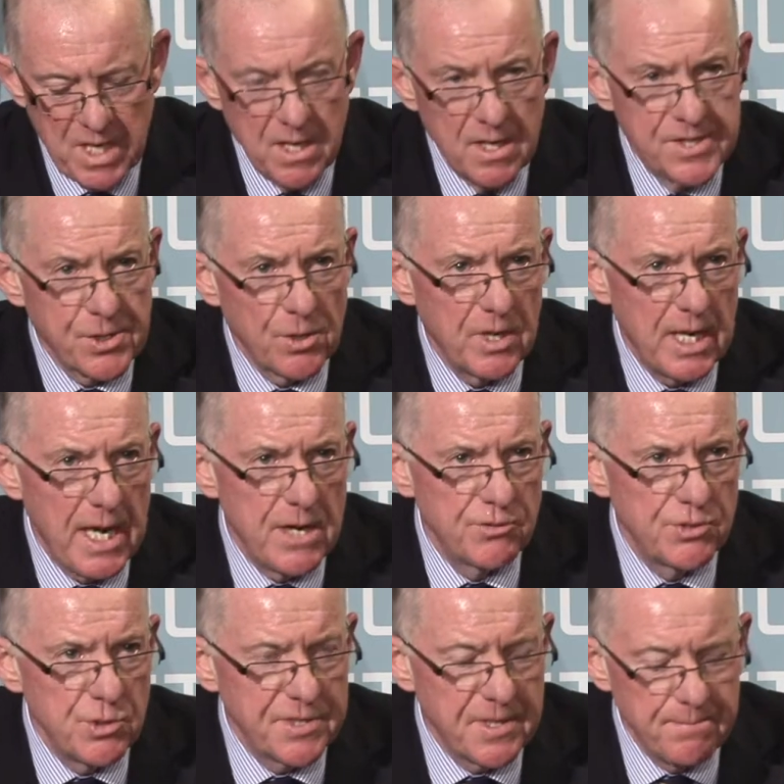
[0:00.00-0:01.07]
So a
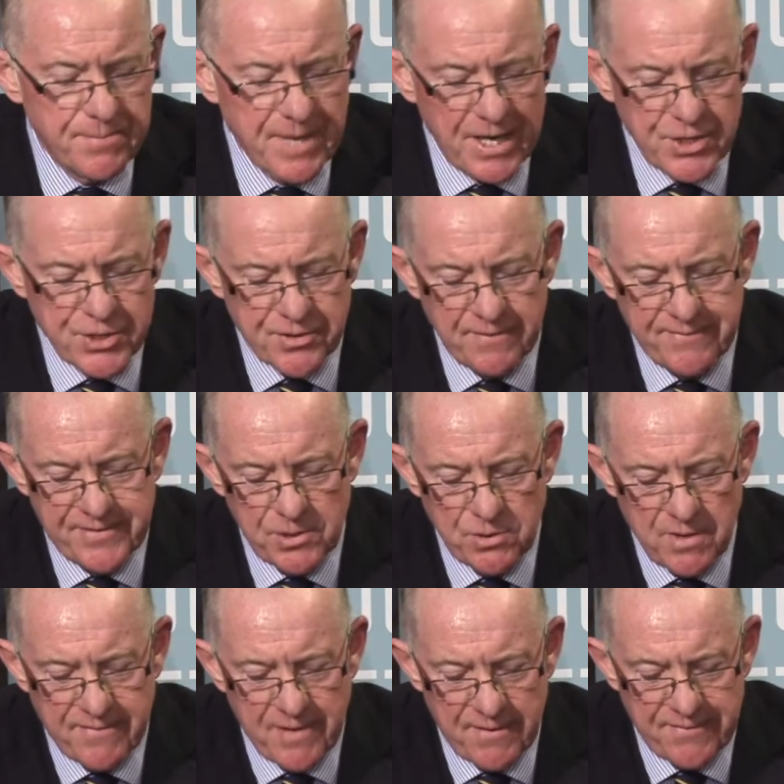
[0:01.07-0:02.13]
root and branch review
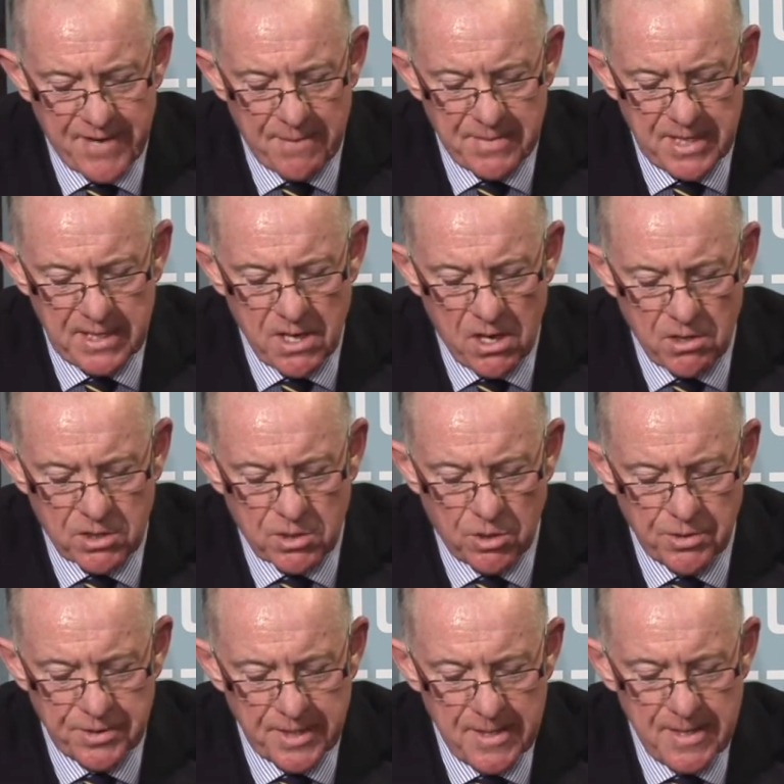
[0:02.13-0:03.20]
of our family law
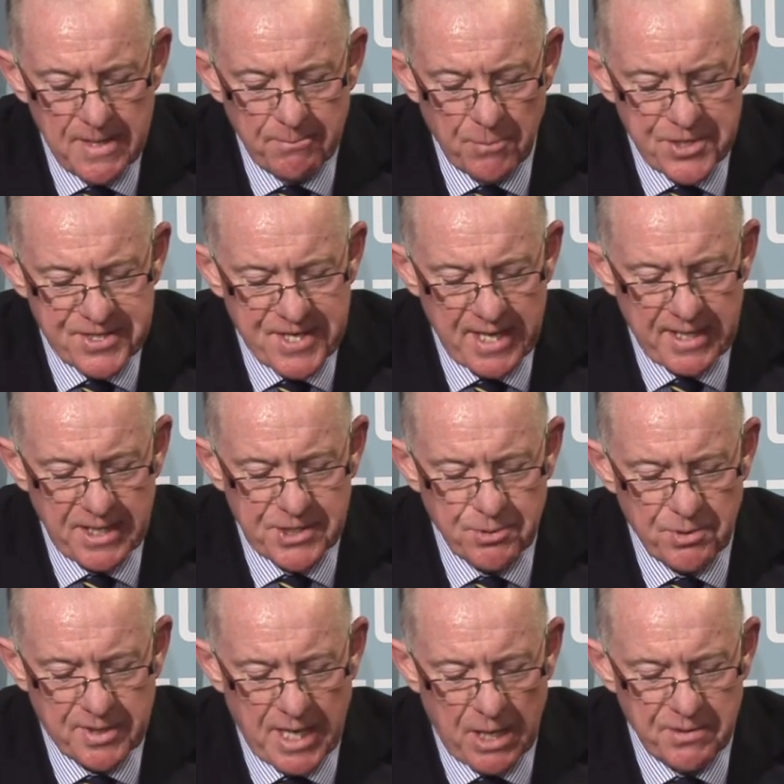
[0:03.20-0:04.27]
code must take into
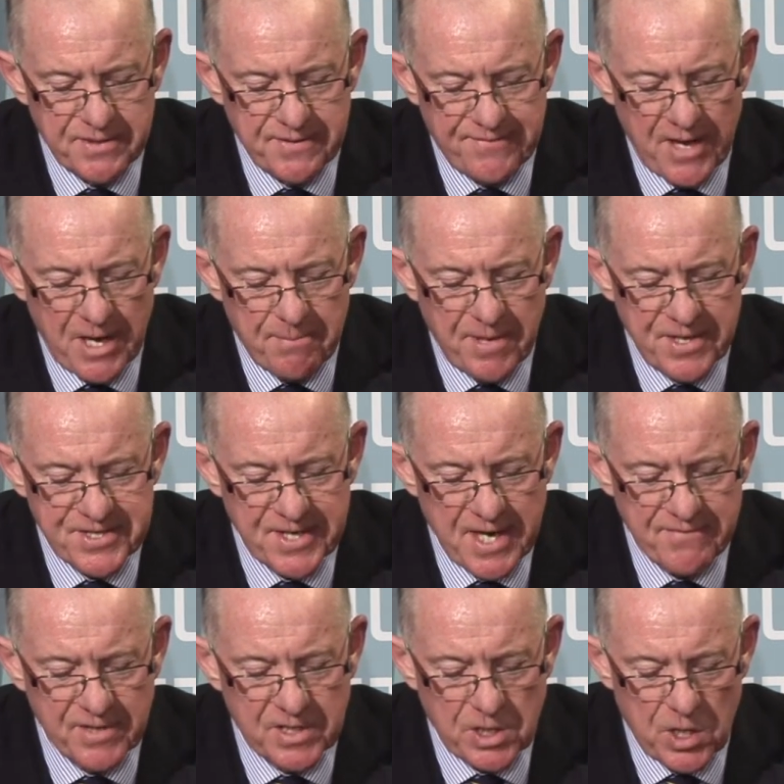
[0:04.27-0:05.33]
account developments that
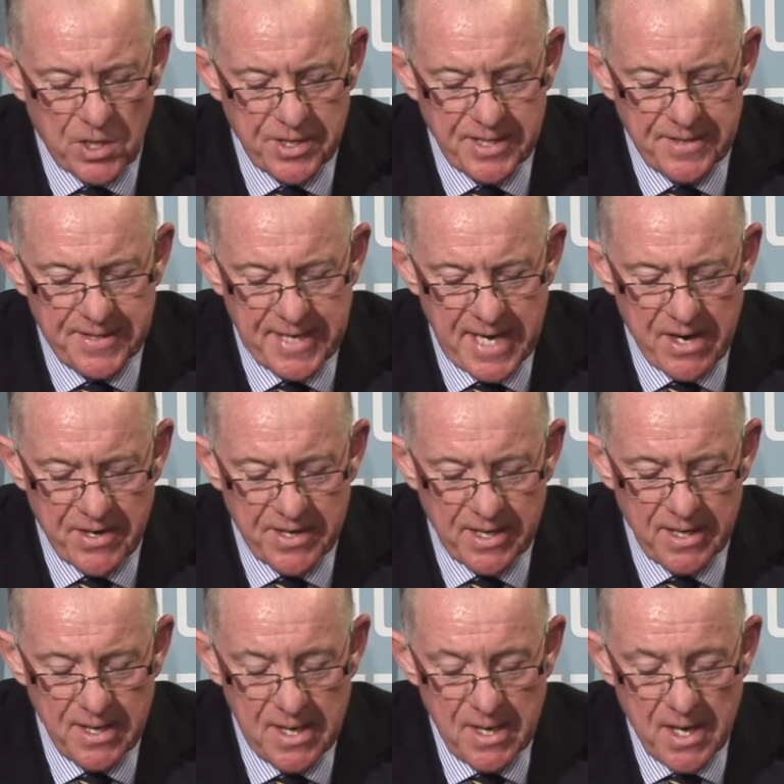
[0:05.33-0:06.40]
have occurred in the
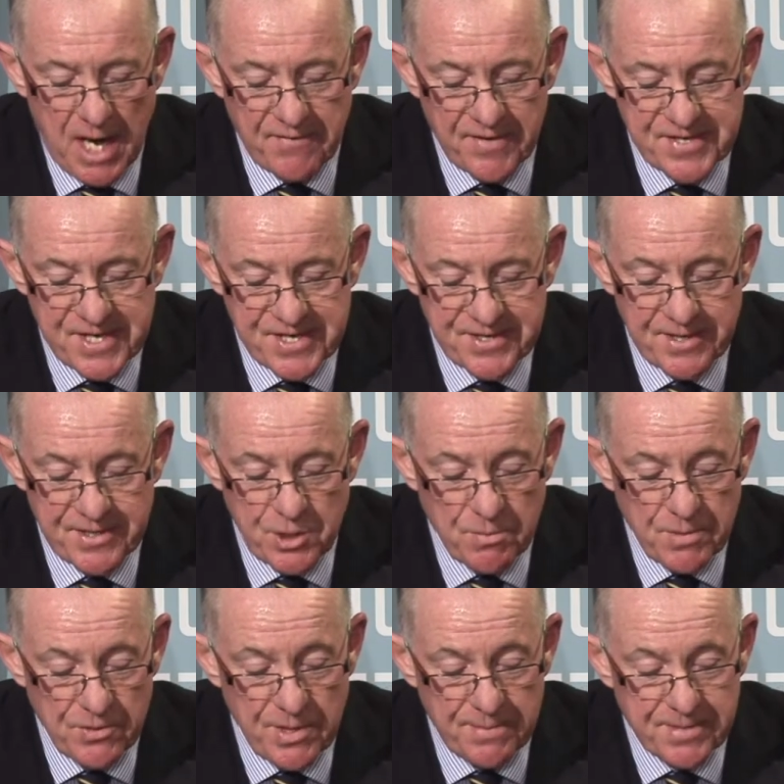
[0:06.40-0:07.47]
area of assisted
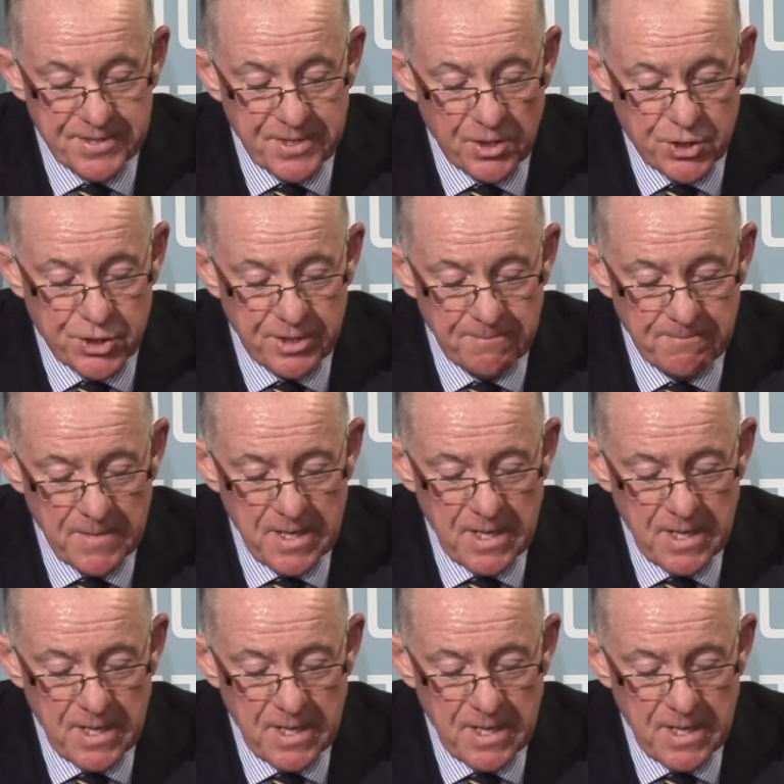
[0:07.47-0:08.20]
human reproduction